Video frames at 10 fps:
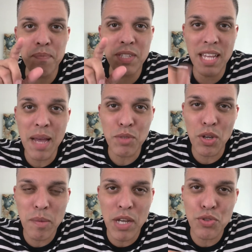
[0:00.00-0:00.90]
Today, I'm
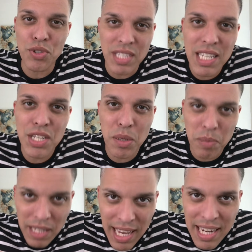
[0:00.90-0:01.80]
talking about strategic
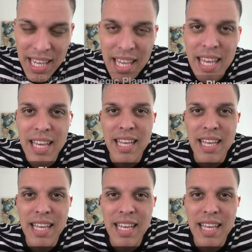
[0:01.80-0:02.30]
planning.